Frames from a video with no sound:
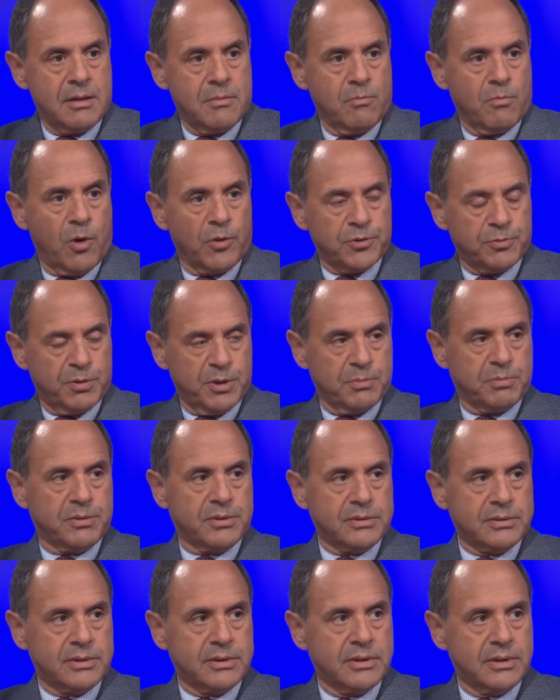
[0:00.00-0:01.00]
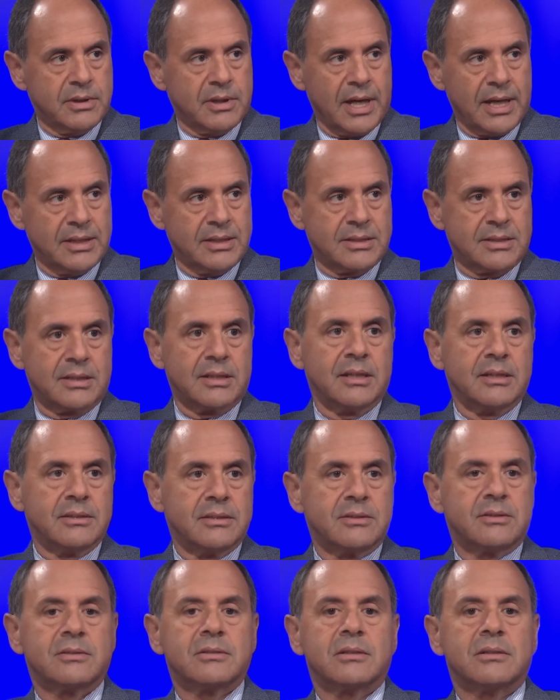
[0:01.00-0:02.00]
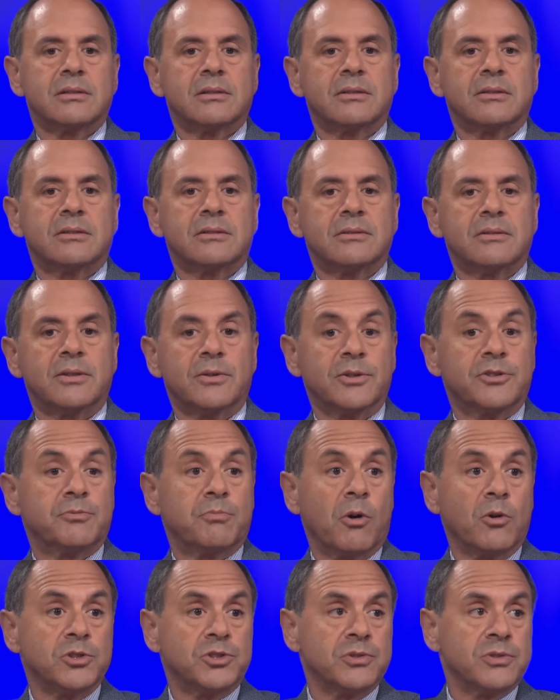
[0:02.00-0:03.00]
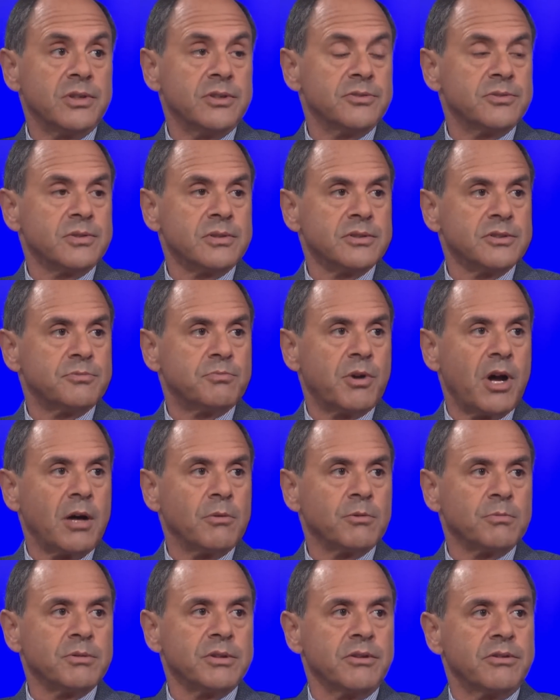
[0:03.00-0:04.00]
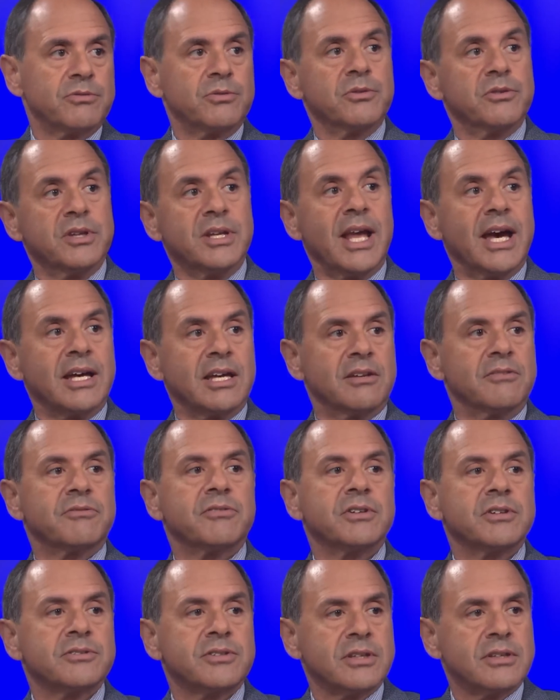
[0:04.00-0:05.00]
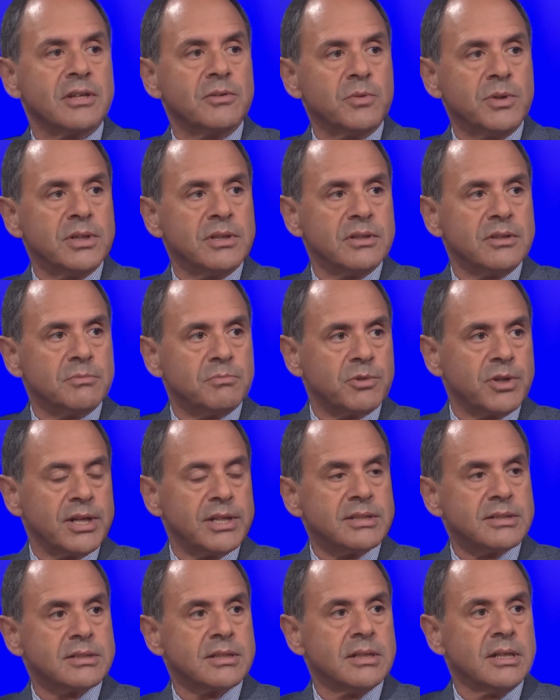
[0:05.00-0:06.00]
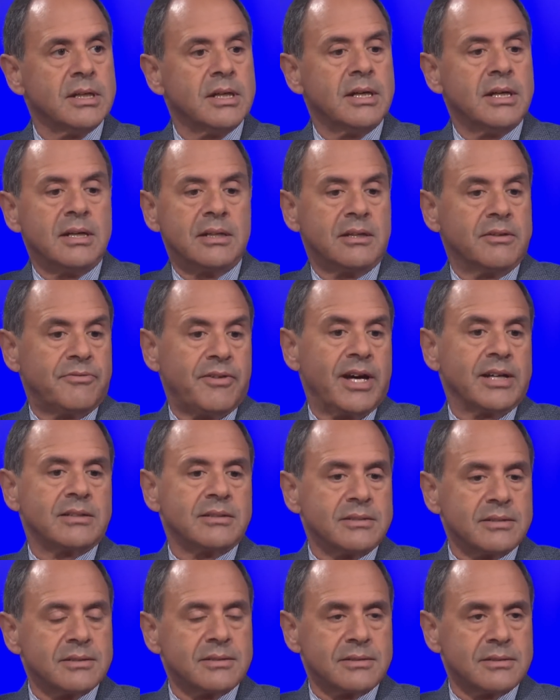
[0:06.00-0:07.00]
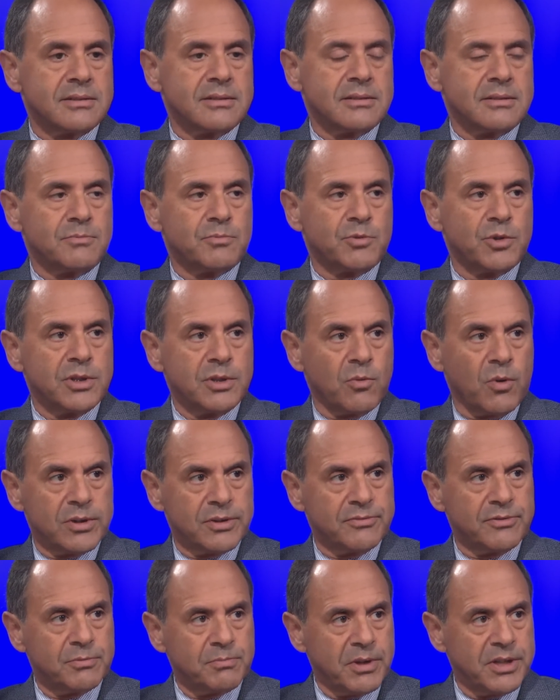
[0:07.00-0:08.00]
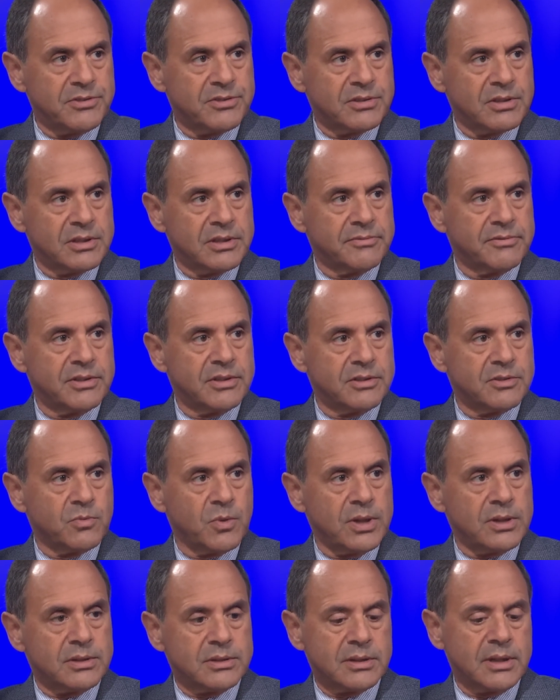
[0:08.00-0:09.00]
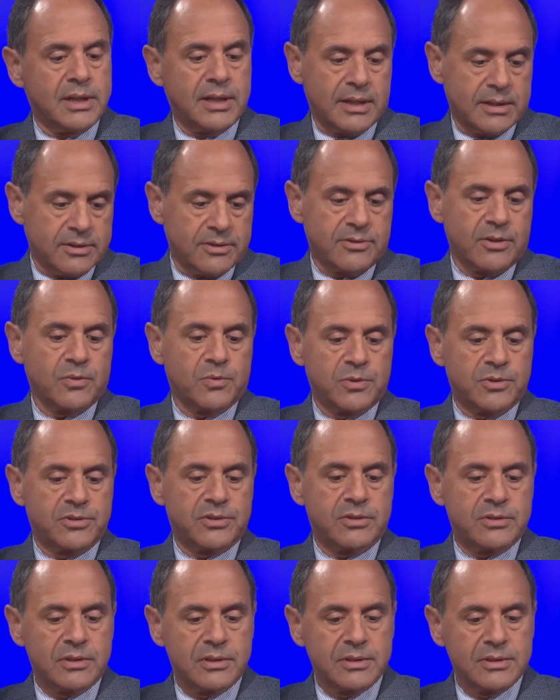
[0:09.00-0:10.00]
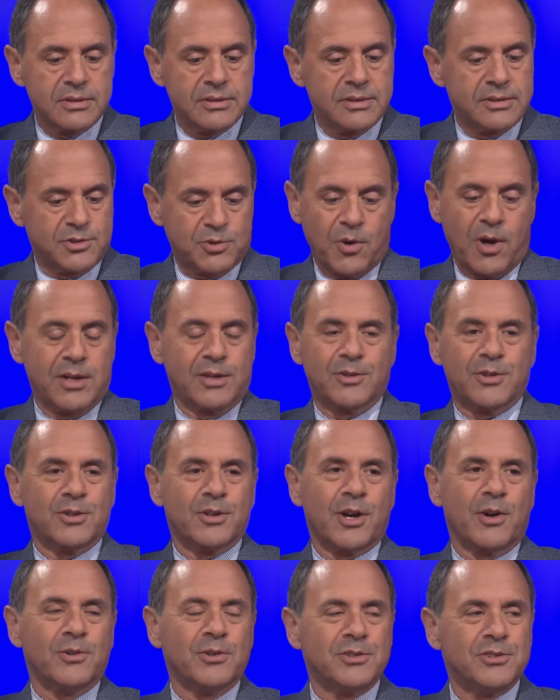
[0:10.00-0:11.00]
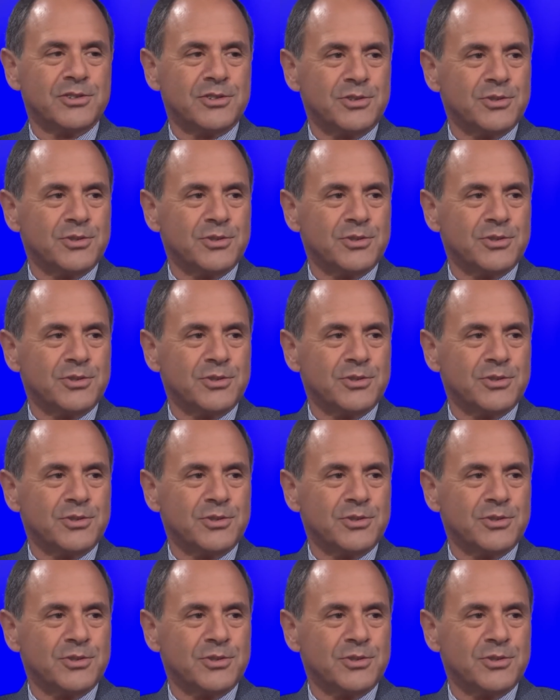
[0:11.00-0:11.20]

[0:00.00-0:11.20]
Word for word: Most people in the United States, uh, their exposure to Israel is probably through the negative things that they read in the press. The fact is it's a pretty wonderful place to live in as well. And so we're certainly trying to encourage